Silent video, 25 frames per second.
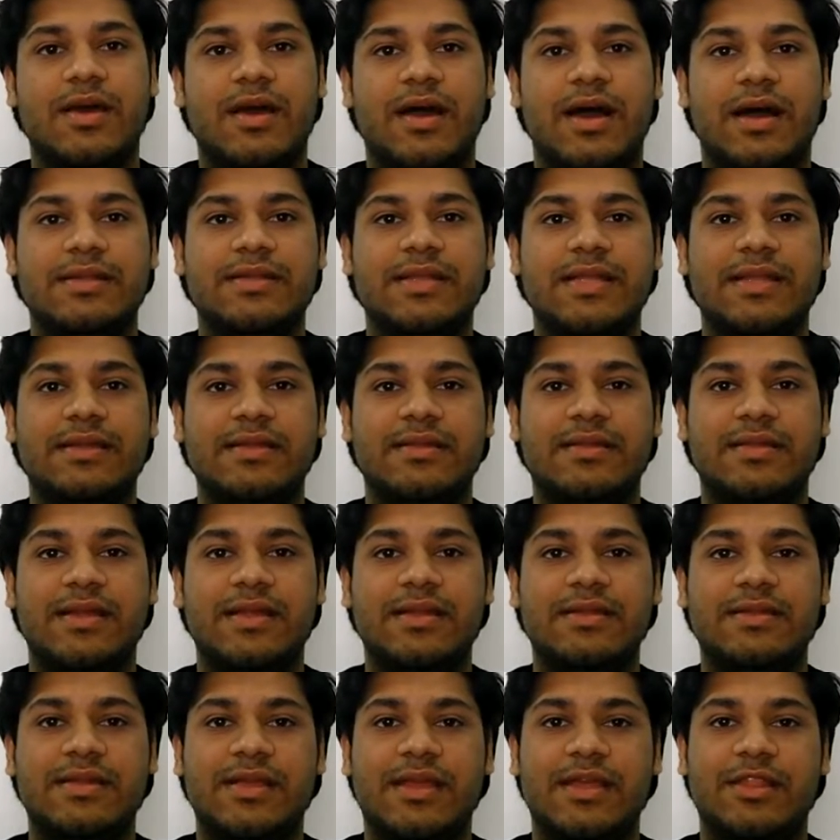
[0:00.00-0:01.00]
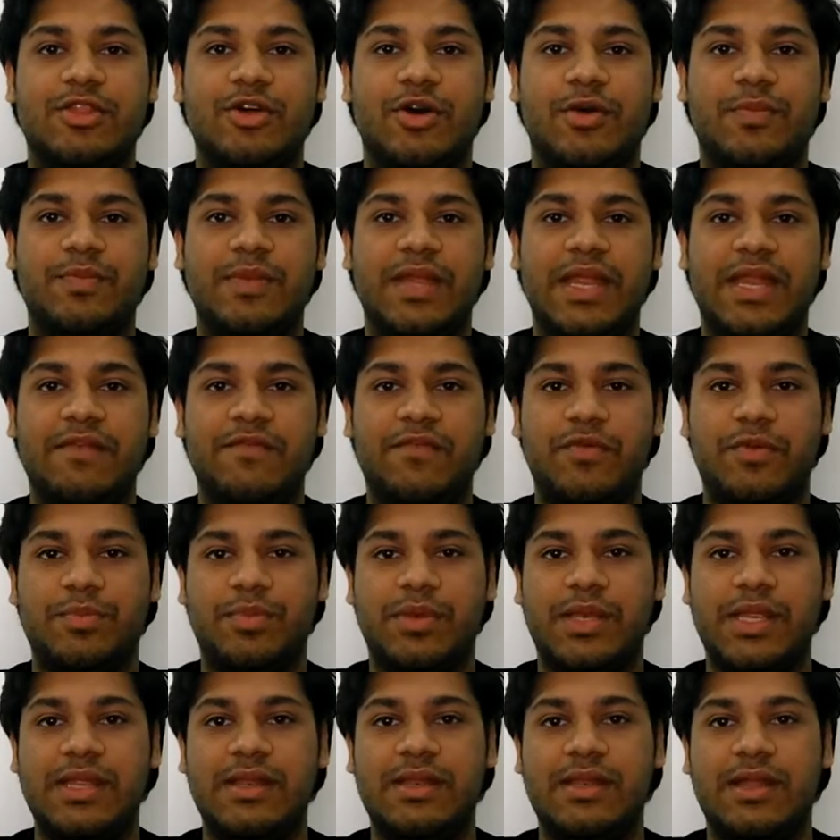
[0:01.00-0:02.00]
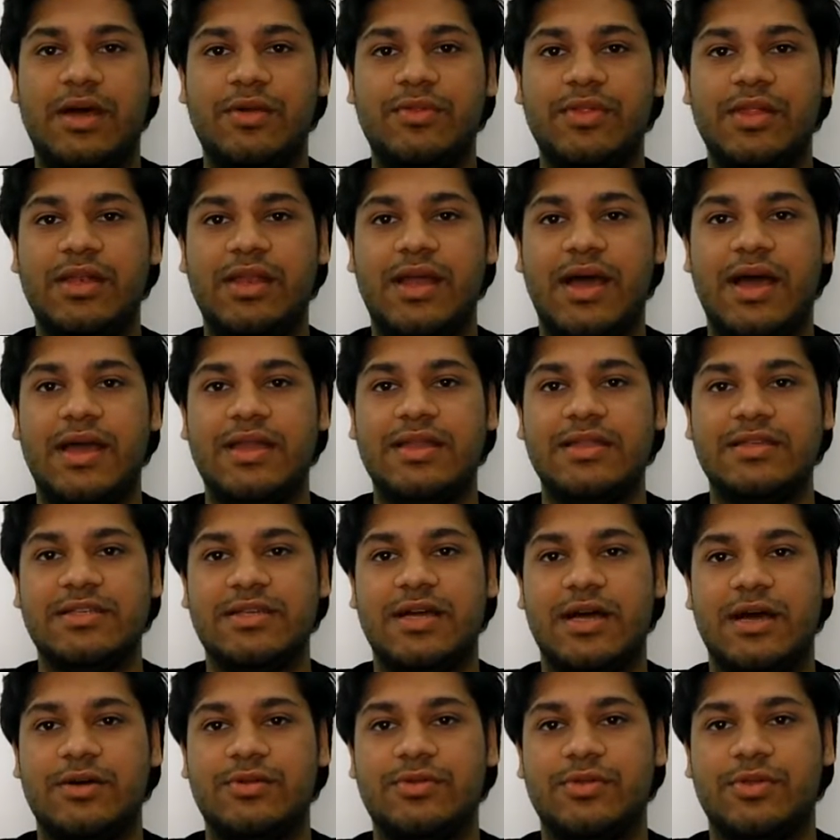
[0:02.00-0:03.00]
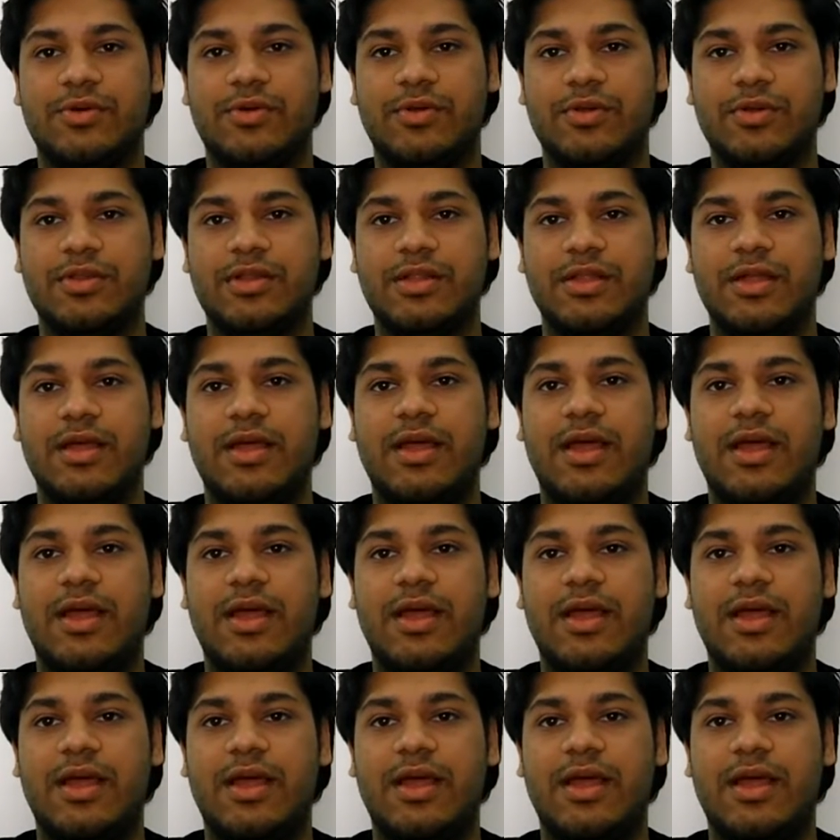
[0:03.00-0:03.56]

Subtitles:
Our dataset is obtained from 3,000 Irish households